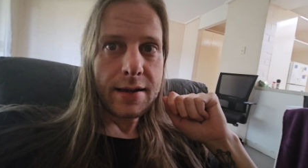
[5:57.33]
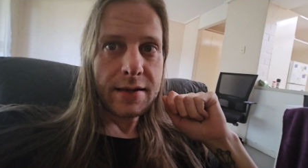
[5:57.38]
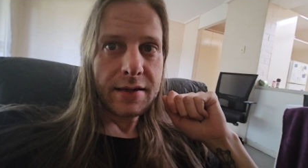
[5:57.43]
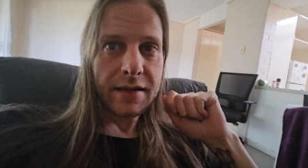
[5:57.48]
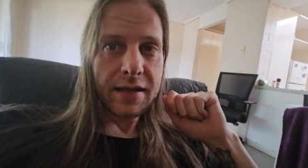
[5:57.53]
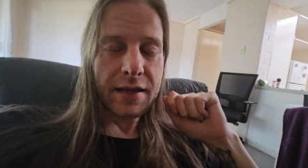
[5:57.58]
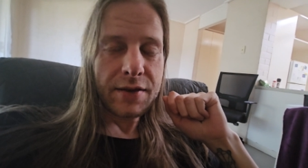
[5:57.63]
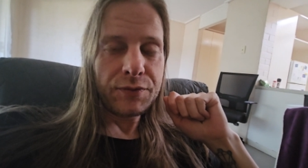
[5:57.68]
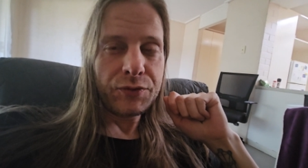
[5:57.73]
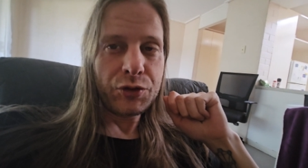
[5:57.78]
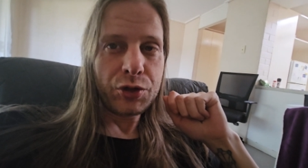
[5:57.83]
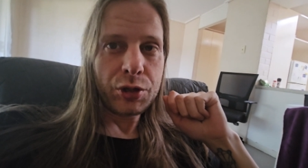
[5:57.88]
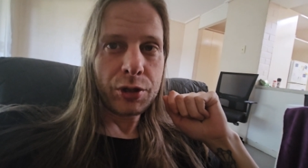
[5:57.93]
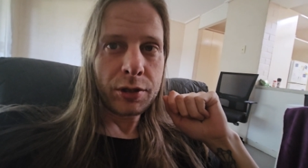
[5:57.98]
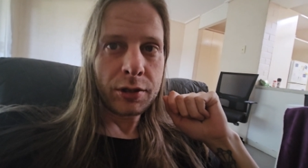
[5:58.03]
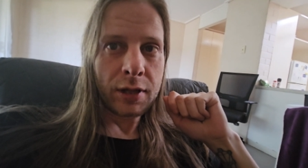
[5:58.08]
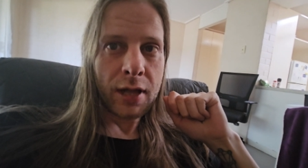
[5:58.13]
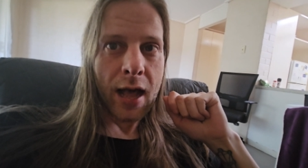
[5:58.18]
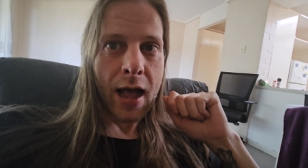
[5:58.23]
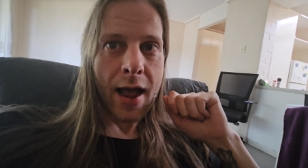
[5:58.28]
It gives
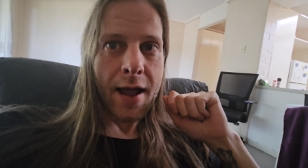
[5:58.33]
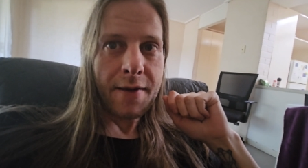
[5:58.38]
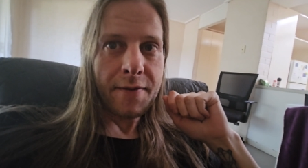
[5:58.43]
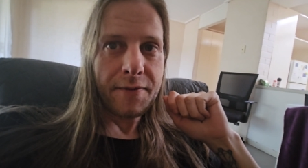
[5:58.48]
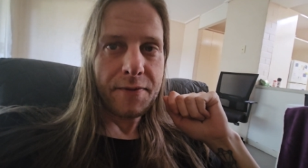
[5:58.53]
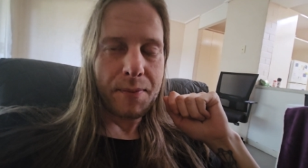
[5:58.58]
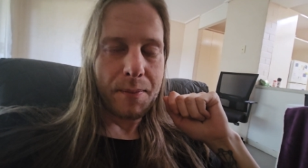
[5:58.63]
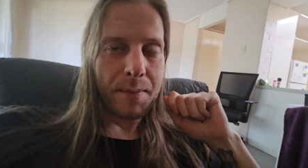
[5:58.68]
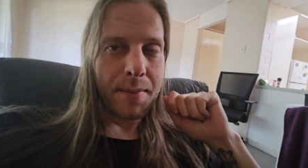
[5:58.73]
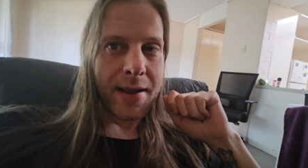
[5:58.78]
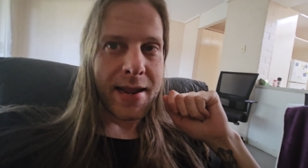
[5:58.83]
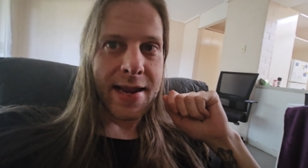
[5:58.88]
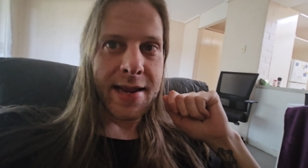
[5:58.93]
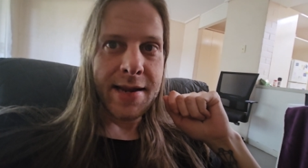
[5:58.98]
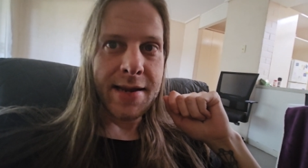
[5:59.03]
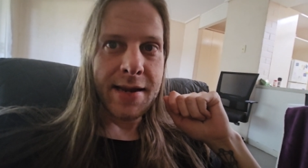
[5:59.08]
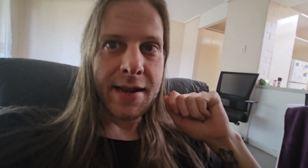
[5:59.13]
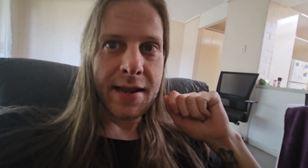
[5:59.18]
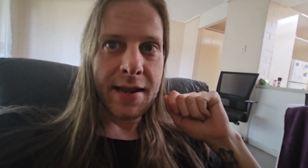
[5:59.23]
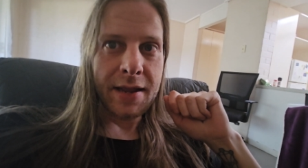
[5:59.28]
your life
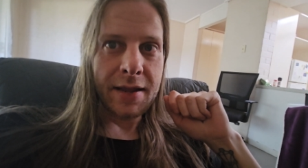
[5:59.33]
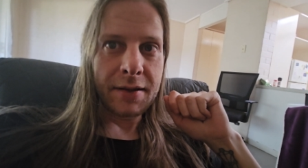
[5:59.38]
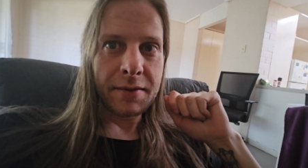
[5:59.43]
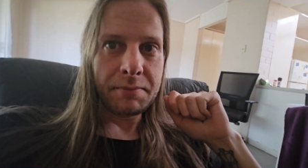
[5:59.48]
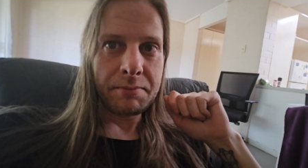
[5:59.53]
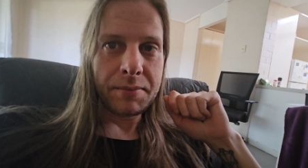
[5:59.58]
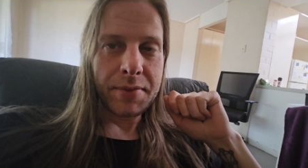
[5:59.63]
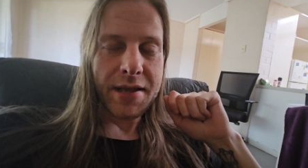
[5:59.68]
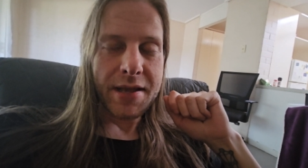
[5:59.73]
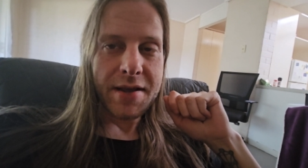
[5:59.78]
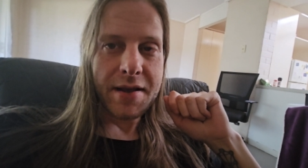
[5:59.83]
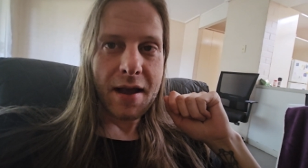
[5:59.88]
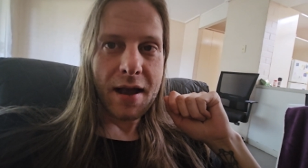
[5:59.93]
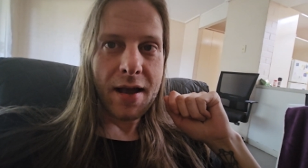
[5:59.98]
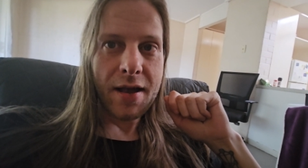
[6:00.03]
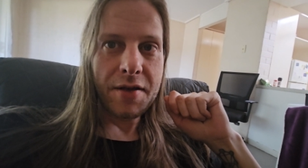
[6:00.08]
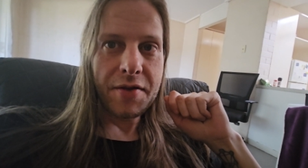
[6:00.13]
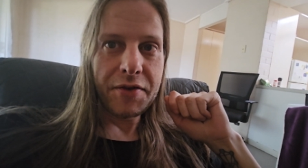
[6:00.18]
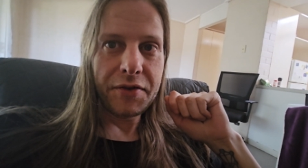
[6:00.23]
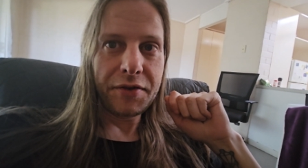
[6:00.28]
meaning
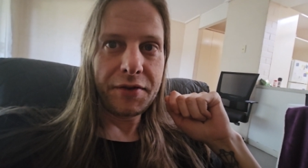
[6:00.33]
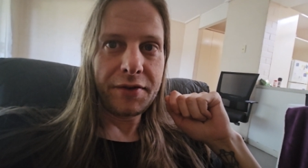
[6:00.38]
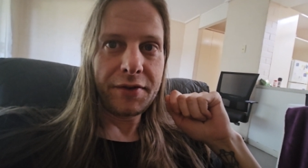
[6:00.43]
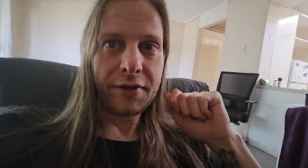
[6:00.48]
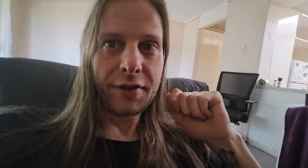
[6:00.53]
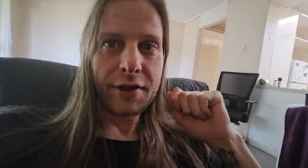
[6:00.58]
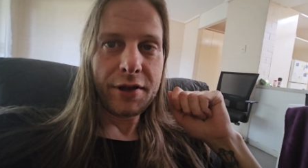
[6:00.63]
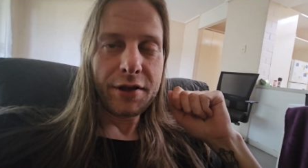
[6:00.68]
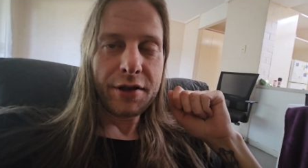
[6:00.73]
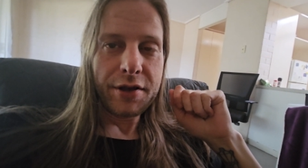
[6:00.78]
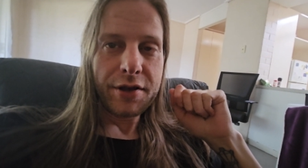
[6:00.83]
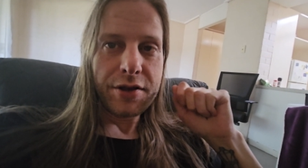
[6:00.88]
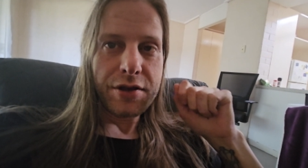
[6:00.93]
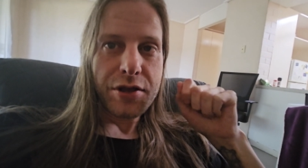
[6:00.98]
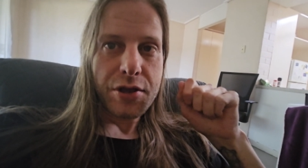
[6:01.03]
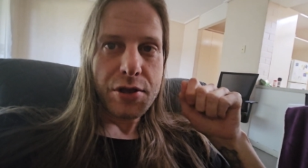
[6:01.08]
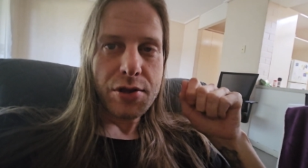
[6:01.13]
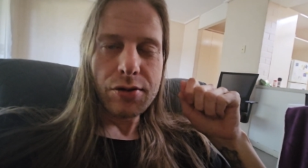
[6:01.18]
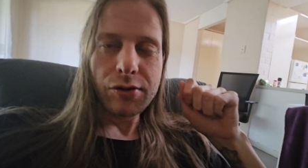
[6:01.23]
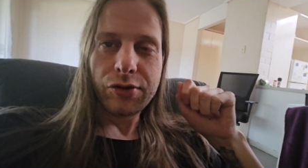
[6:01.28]
because
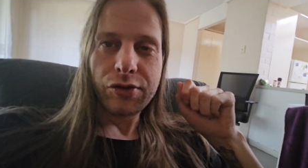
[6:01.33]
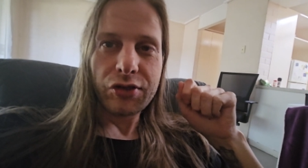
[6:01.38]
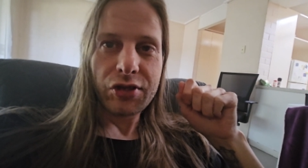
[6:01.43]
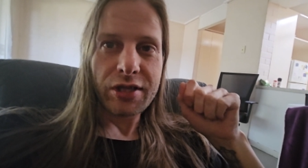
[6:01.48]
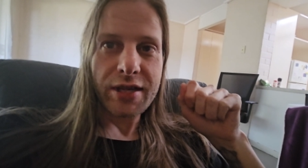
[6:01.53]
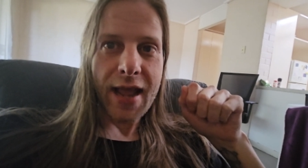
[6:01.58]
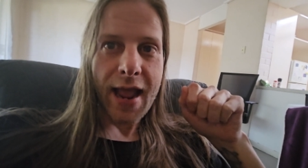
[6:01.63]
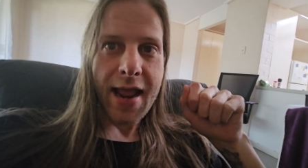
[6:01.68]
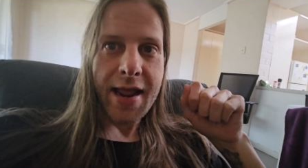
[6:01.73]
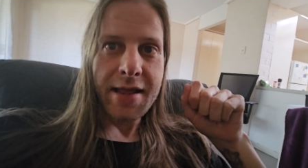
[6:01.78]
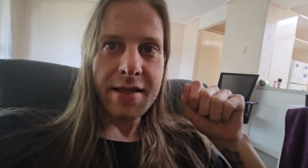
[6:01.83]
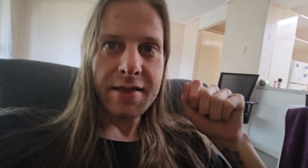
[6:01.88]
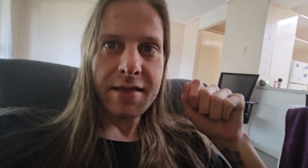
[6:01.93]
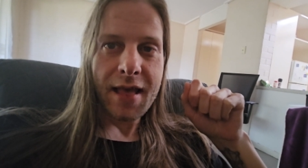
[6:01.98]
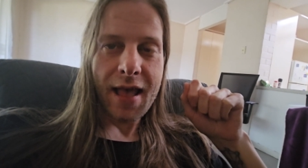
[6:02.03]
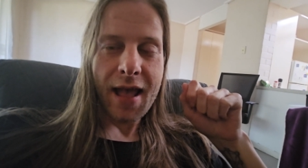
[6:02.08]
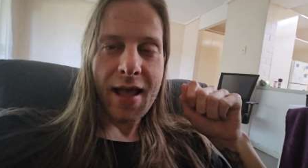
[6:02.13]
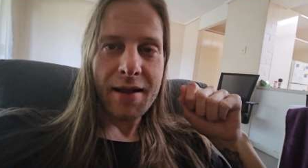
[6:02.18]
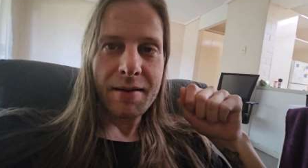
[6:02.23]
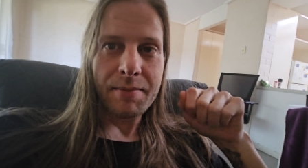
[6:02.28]
you
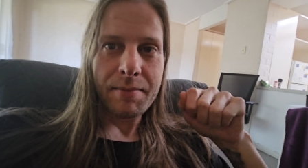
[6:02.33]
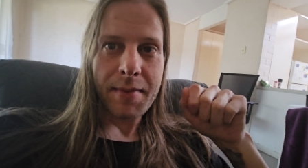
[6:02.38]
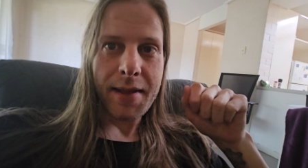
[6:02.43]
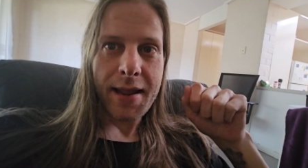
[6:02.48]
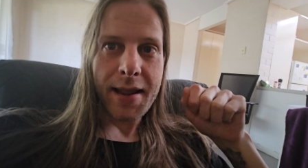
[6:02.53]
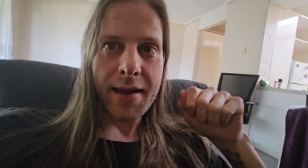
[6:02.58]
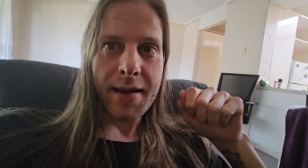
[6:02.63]
state that